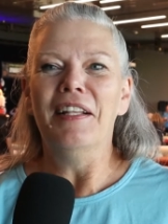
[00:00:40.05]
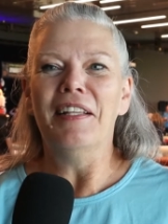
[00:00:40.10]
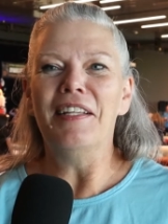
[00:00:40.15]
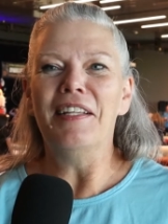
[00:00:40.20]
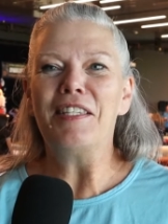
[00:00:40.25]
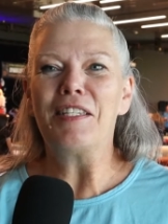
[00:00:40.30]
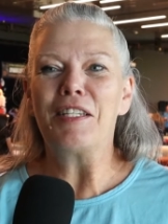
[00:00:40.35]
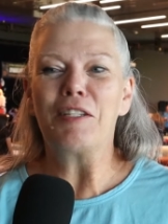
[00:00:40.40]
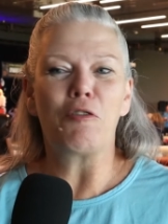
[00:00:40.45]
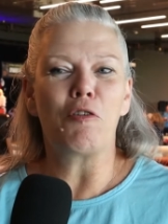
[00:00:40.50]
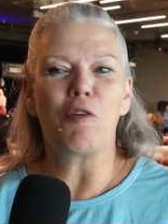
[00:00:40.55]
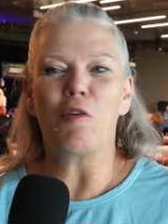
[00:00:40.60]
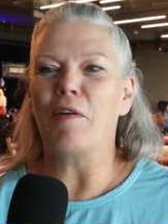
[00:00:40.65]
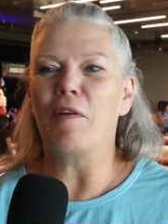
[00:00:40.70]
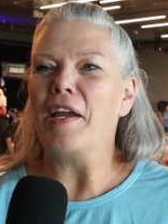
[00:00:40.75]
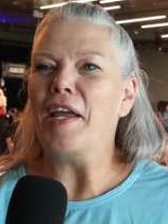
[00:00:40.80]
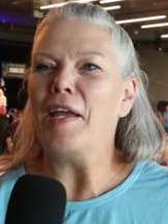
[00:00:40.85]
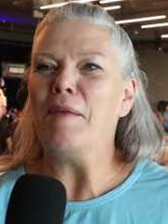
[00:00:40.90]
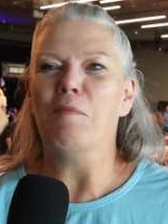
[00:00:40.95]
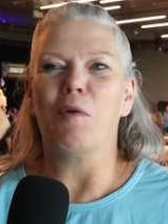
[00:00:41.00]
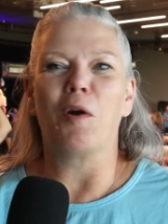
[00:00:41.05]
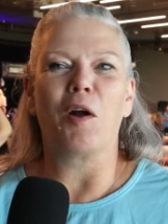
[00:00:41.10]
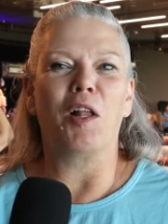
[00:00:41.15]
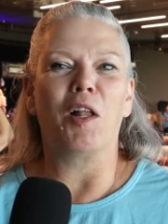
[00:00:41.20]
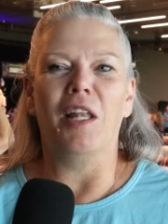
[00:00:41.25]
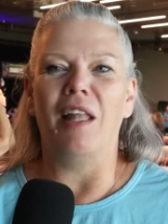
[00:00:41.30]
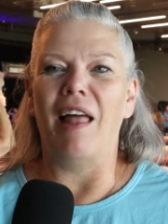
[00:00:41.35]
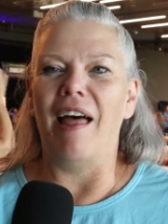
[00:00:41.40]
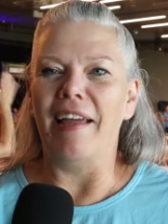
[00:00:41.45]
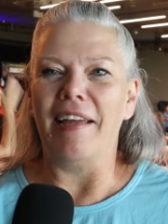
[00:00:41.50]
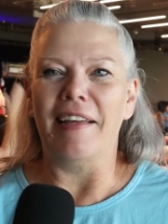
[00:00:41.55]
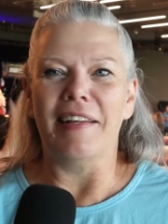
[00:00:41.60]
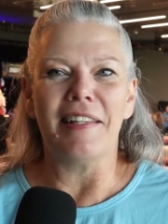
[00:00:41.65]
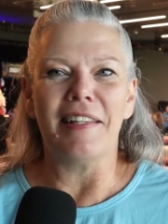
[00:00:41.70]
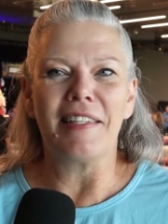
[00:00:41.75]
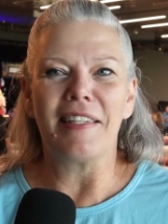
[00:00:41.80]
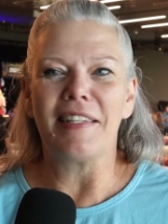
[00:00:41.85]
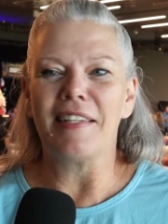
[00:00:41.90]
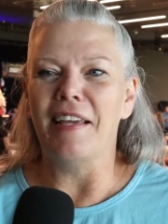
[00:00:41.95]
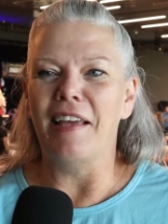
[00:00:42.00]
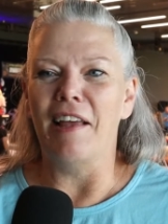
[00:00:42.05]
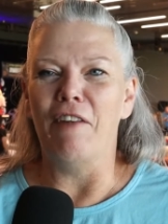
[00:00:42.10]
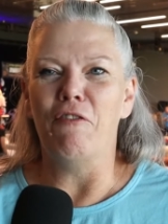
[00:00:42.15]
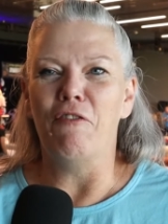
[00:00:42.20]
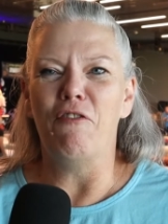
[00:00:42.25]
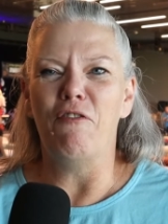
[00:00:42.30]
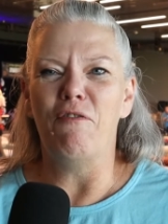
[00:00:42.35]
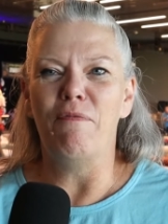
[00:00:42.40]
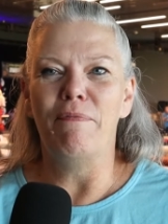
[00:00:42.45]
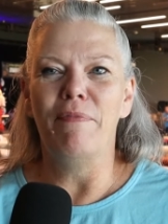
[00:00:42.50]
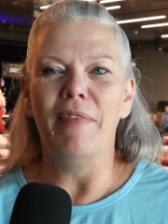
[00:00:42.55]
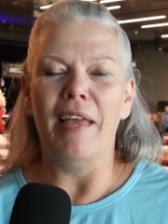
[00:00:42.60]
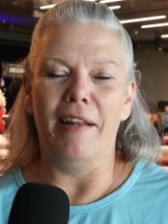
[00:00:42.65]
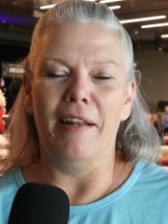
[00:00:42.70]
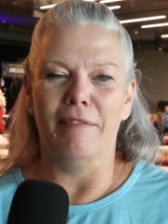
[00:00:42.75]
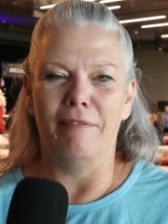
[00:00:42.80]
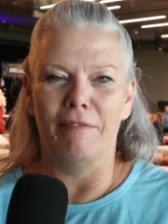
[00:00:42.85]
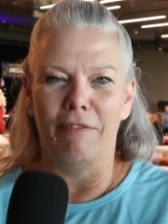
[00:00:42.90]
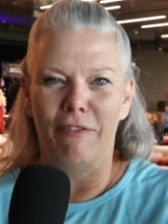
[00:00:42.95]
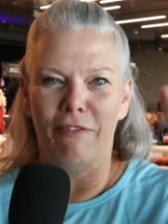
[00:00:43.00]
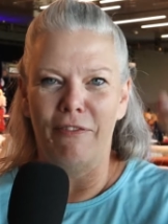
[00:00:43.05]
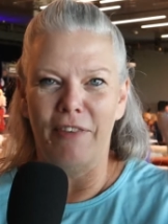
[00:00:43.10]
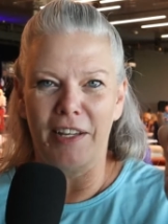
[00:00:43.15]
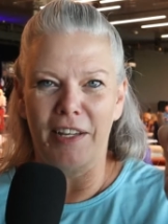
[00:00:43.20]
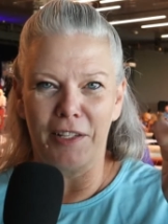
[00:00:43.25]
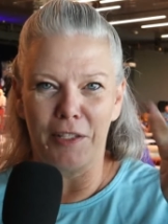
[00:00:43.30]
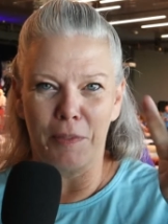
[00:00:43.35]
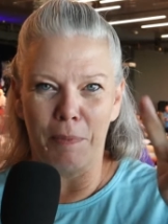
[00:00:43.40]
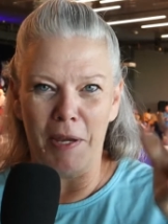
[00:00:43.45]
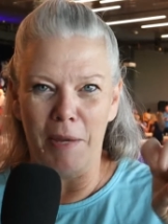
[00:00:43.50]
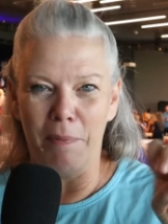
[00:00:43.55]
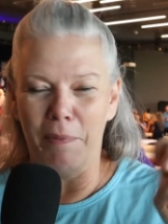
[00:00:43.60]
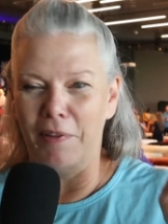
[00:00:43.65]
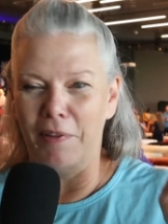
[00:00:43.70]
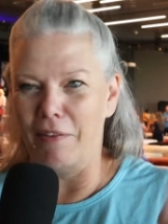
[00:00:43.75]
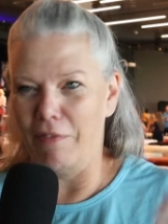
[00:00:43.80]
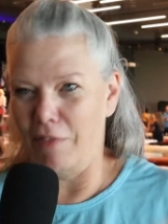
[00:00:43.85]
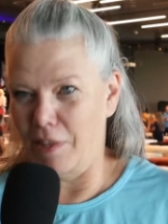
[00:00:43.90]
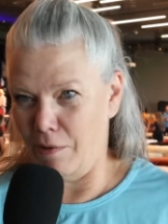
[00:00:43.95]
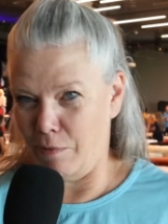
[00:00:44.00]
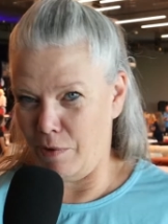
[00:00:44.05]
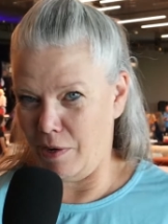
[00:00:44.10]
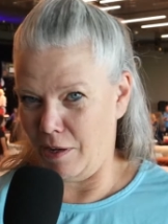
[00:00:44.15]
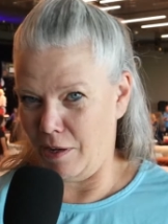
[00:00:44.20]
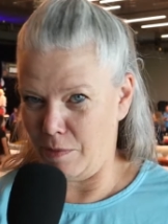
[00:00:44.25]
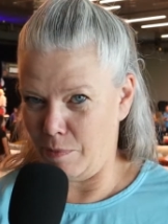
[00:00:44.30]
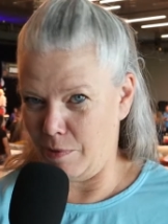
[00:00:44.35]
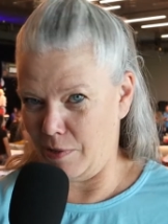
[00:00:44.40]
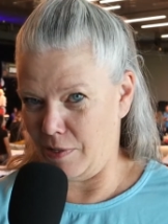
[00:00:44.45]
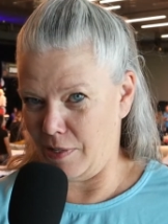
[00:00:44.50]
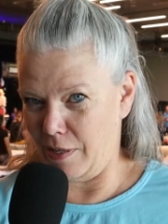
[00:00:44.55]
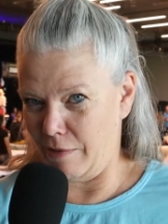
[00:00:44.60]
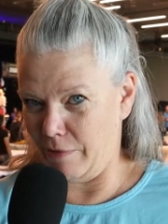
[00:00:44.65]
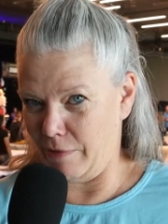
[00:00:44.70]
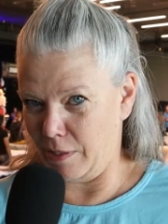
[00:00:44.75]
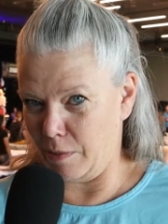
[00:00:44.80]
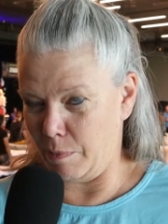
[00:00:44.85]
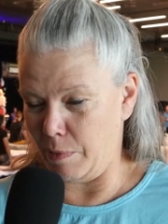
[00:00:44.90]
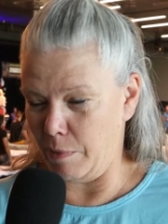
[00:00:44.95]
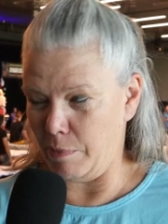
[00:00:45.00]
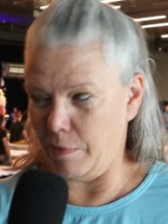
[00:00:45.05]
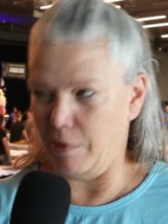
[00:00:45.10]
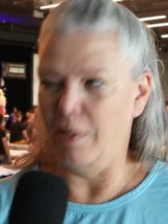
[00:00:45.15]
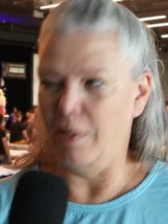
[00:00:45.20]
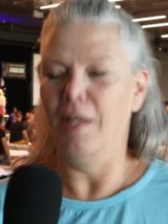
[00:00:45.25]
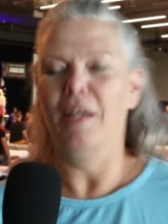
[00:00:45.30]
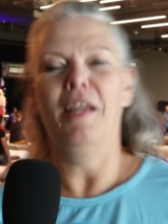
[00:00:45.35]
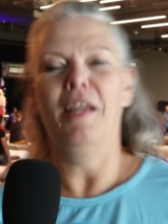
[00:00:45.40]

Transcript: Let's create more clients and and fix people, even though we're not supposed to say fix people.